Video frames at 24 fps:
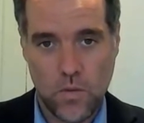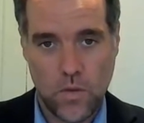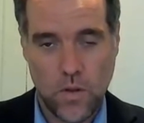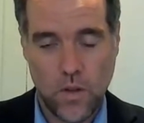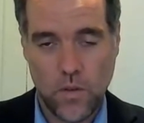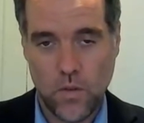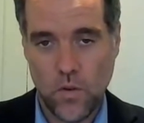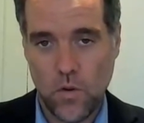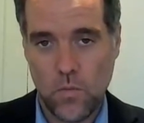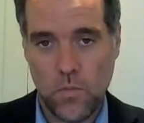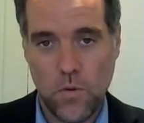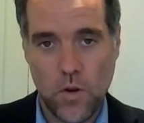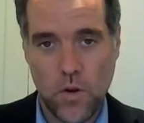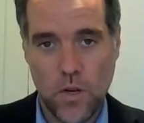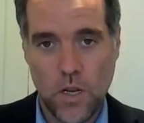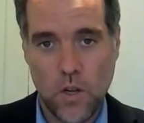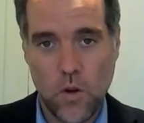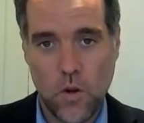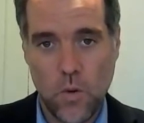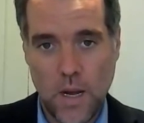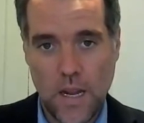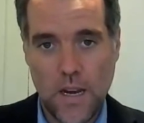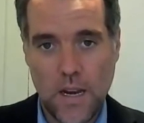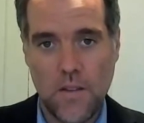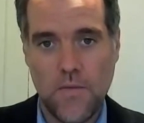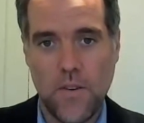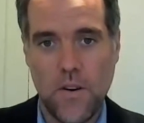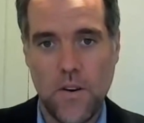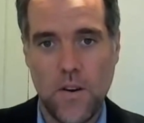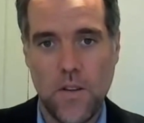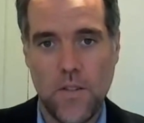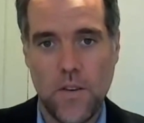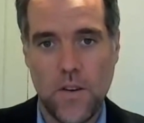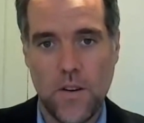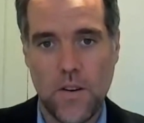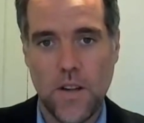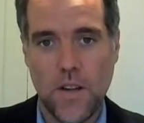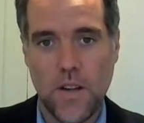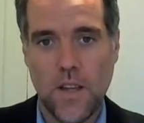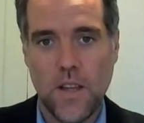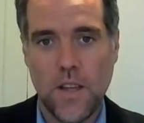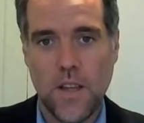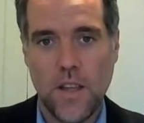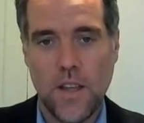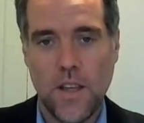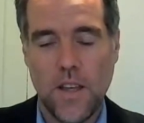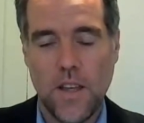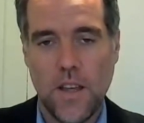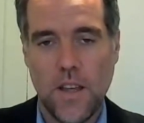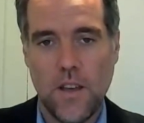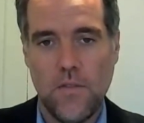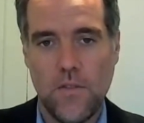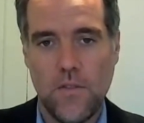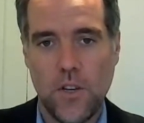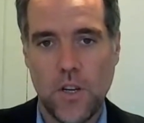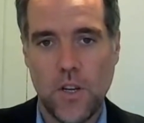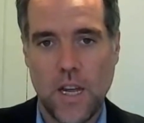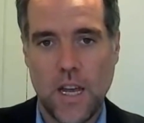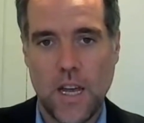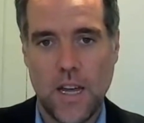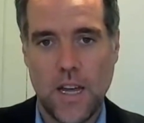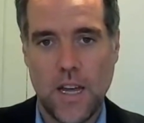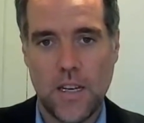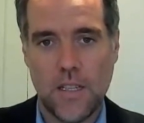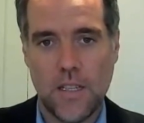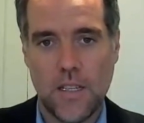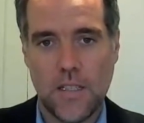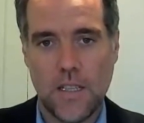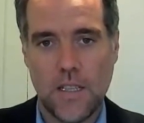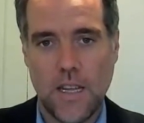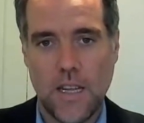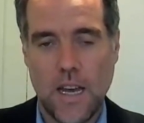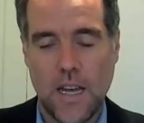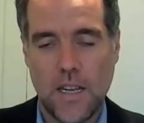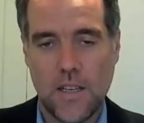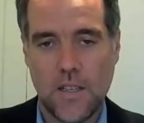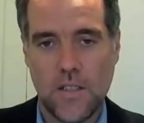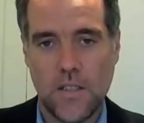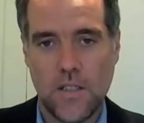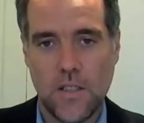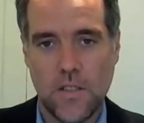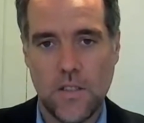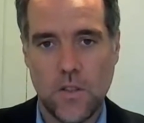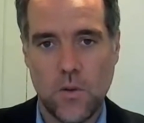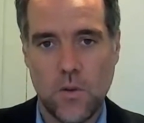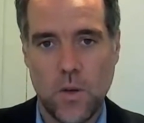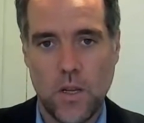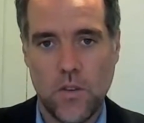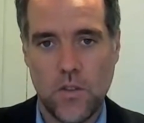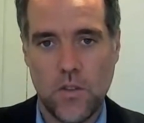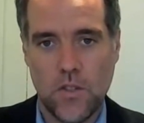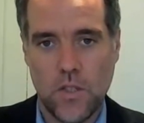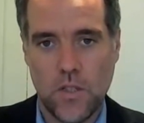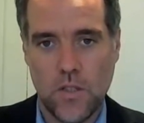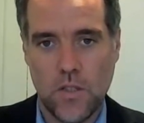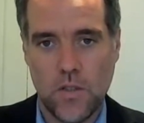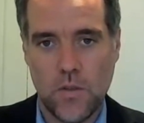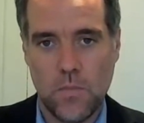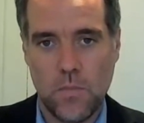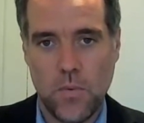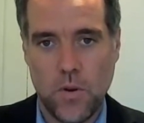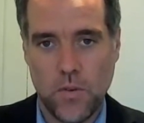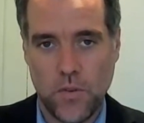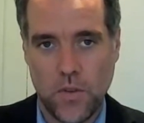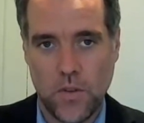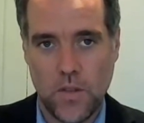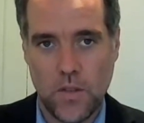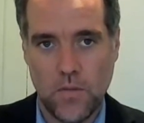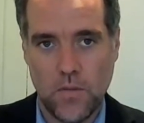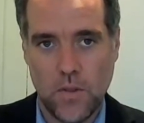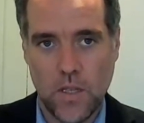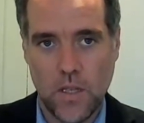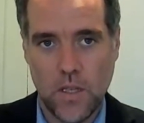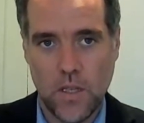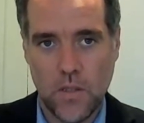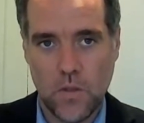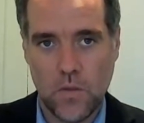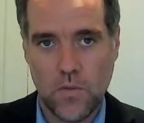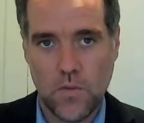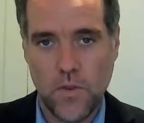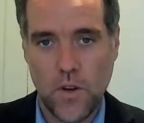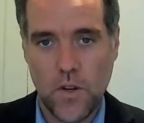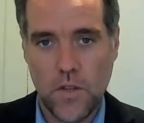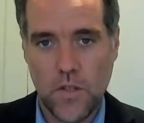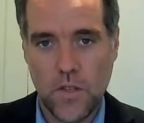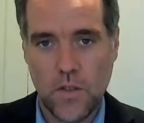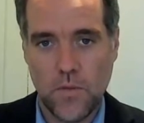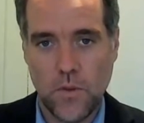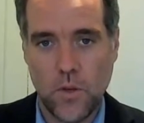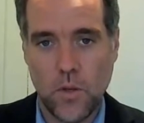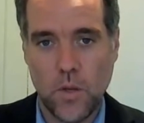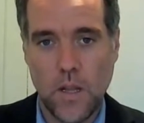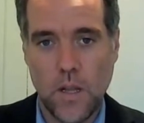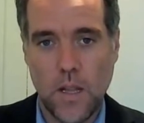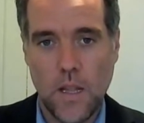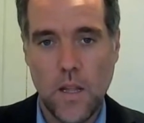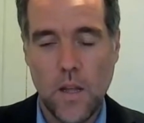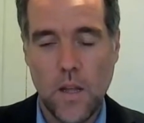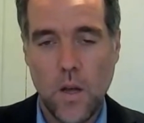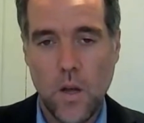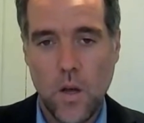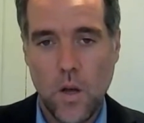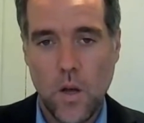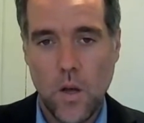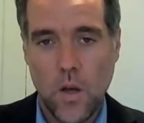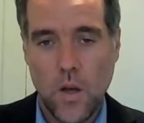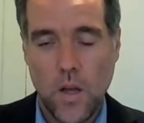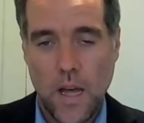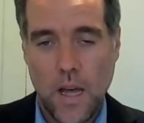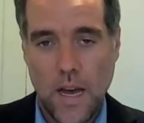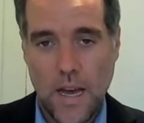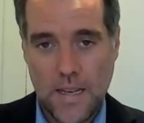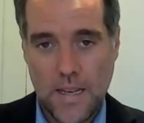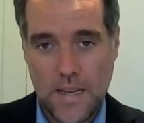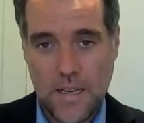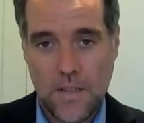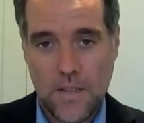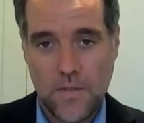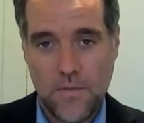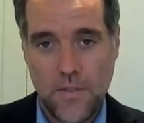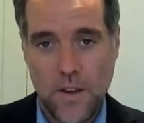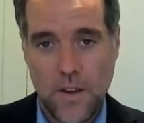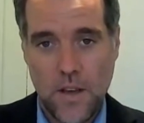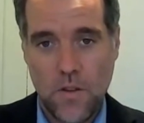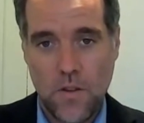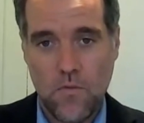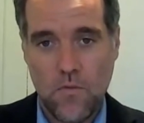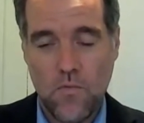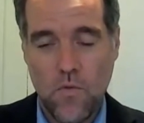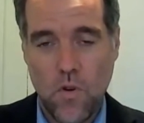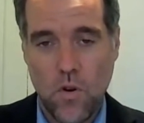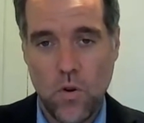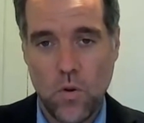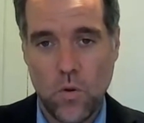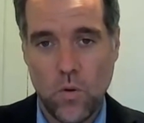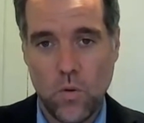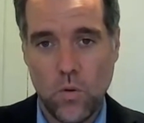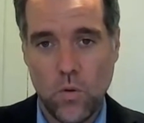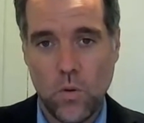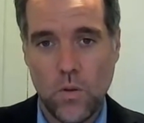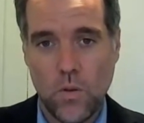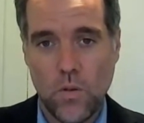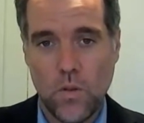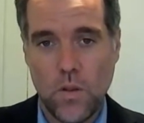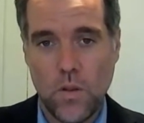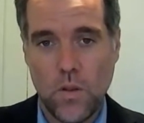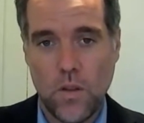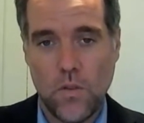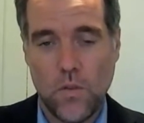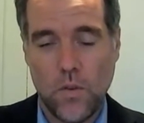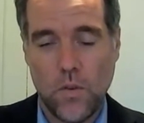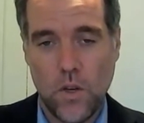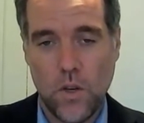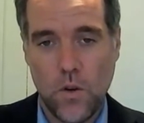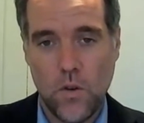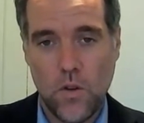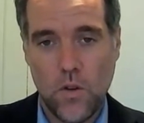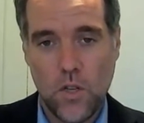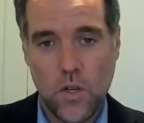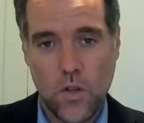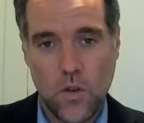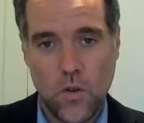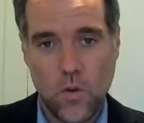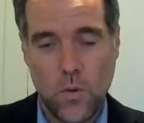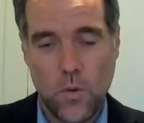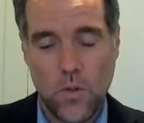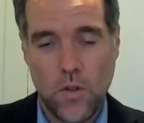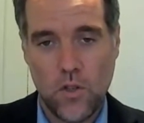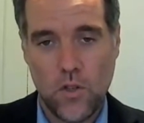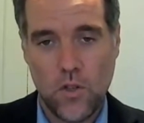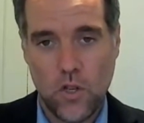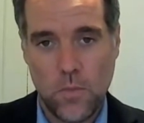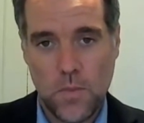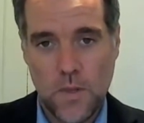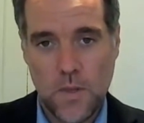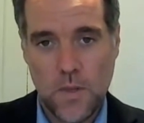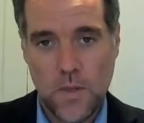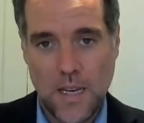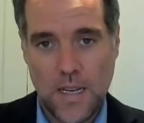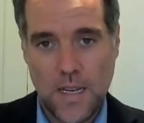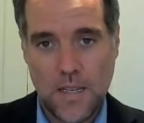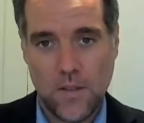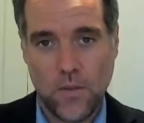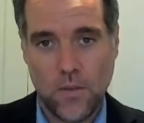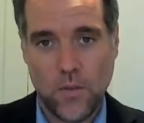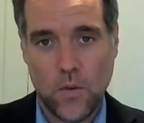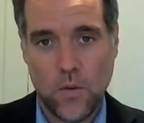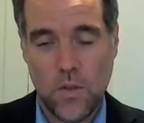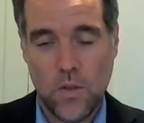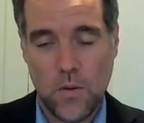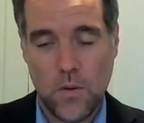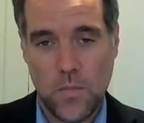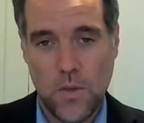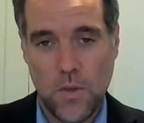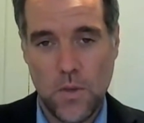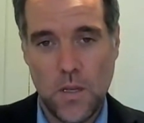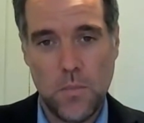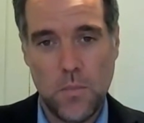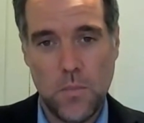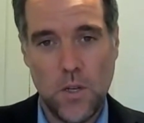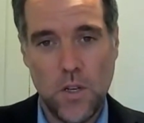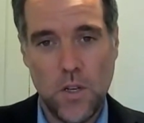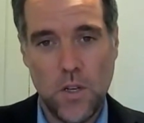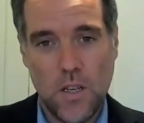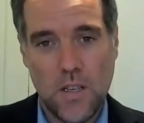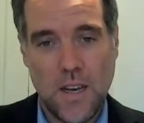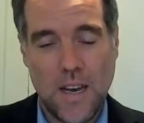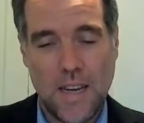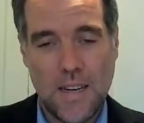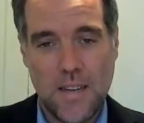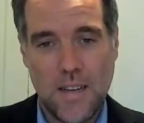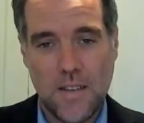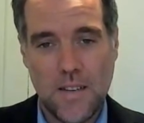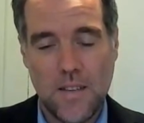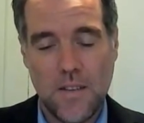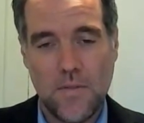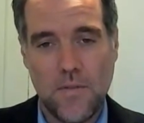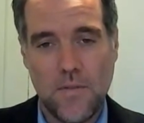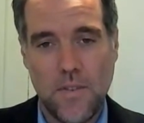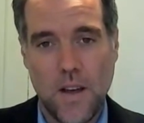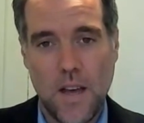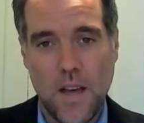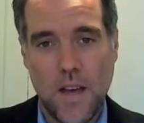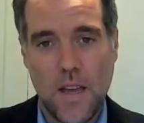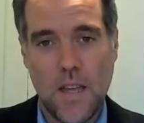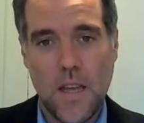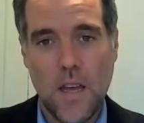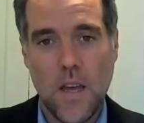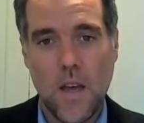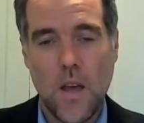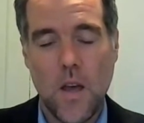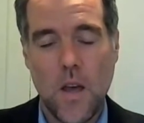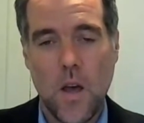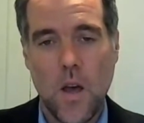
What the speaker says: there's no point in going any further if you can't answer these questions positively. So first of all, identify the role. So you should know what the job title is going to be, but you need to identify